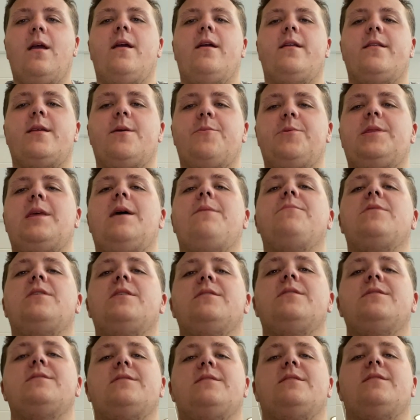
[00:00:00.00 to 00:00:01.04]
Now, what that
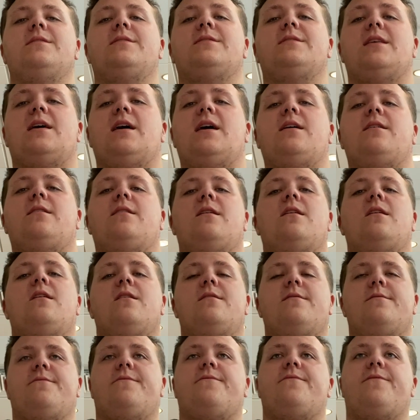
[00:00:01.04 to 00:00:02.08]
means is that
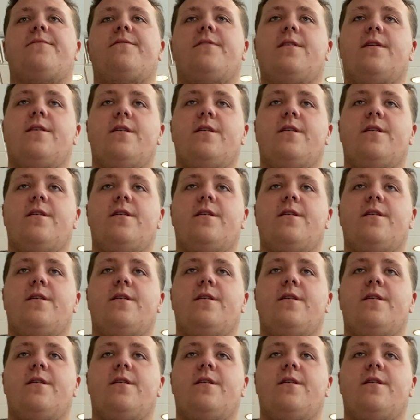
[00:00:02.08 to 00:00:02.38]
if